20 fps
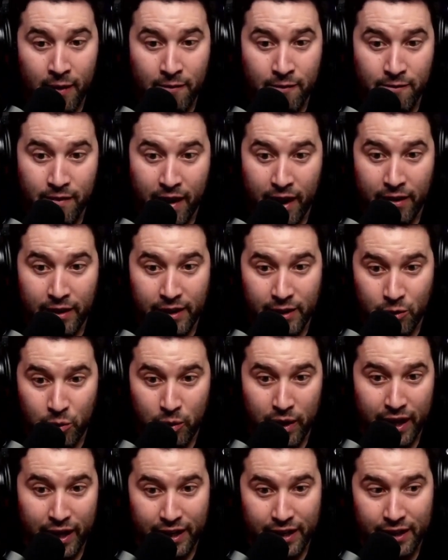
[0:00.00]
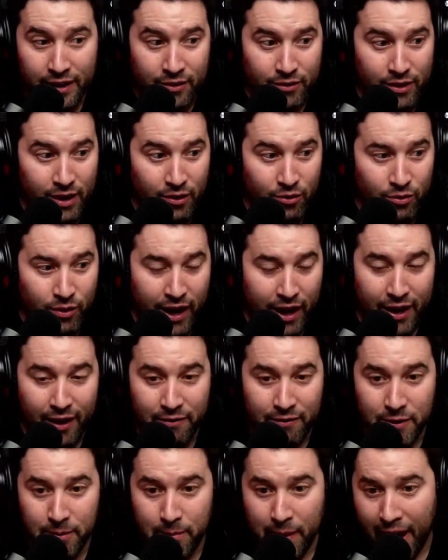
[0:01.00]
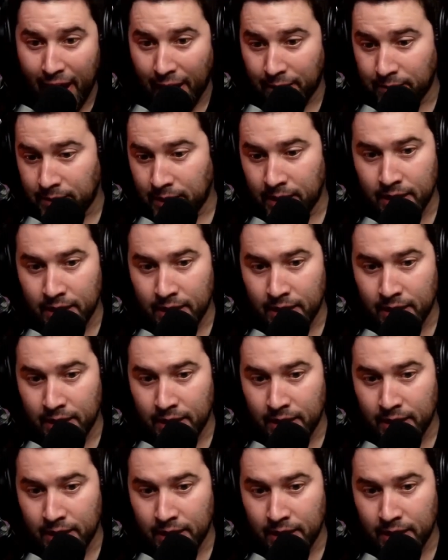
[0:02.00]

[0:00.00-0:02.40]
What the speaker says: very quick right off the bat.